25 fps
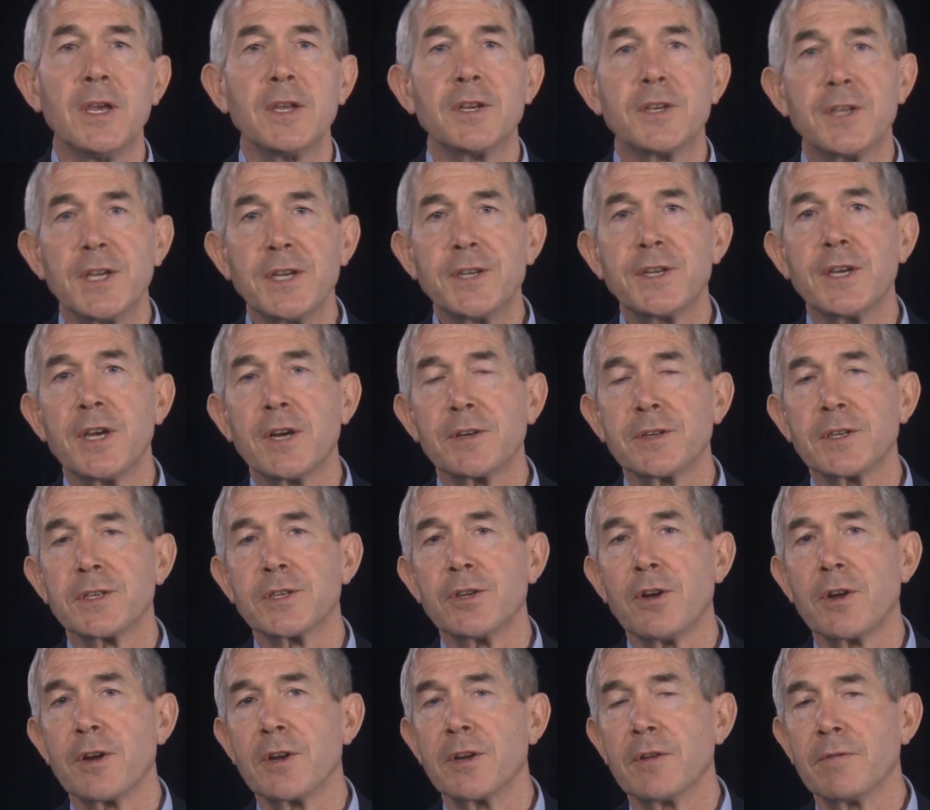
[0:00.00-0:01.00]
detailed
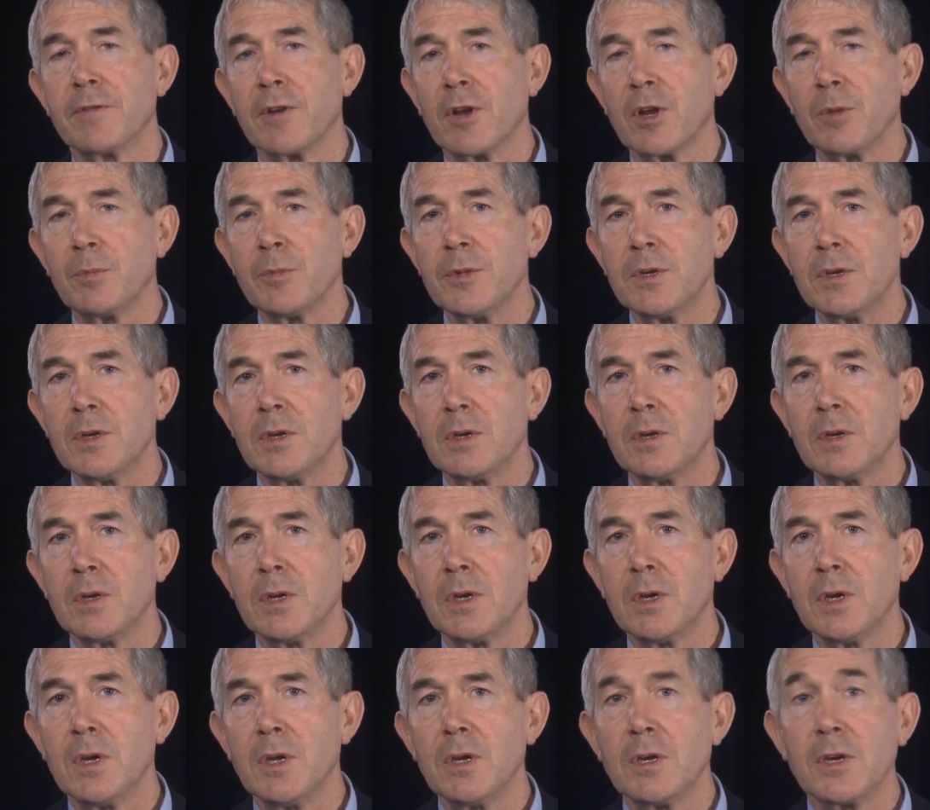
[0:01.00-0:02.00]
design and development,
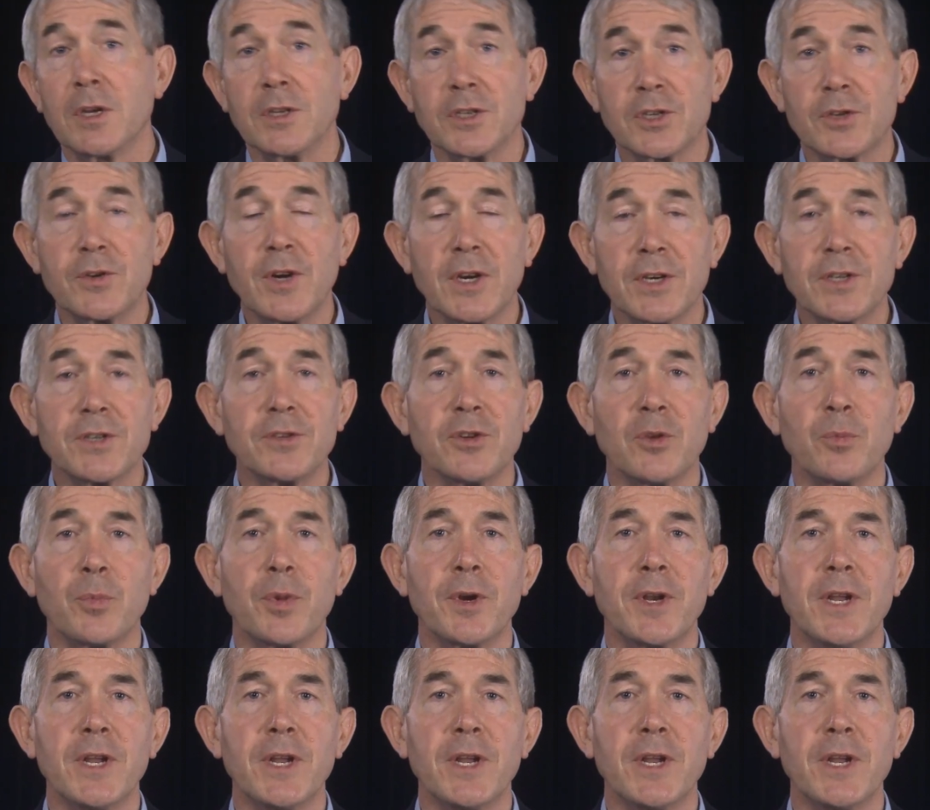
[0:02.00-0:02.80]
construction and